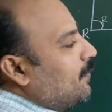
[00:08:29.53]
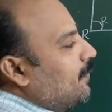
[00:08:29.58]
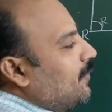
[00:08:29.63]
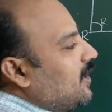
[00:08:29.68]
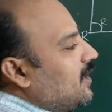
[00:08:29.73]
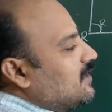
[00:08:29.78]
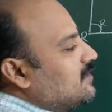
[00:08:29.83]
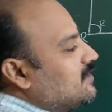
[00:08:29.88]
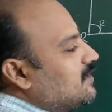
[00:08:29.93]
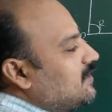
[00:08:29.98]

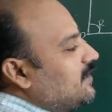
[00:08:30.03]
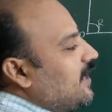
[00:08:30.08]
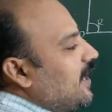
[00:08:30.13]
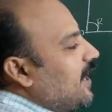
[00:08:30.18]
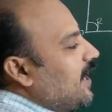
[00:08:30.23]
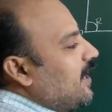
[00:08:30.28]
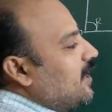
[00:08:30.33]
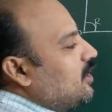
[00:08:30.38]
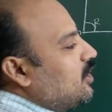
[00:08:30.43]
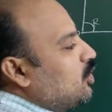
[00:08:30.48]
plus
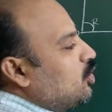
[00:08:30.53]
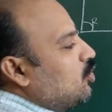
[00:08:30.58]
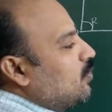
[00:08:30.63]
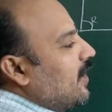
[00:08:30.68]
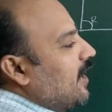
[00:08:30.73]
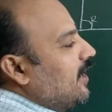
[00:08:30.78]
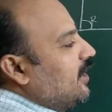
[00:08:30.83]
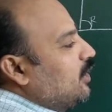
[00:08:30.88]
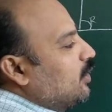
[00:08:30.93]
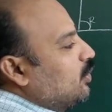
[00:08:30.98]
tan Q
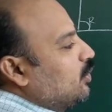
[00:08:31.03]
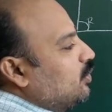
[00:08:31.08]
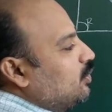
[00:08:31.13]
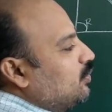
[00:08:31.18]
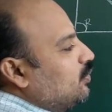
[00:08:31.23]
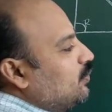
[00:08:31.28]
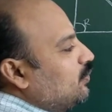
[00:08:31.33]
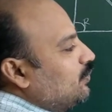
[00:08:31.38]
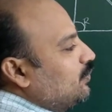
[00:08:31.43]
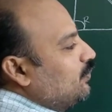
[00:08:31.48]
by
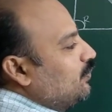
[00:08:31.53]
2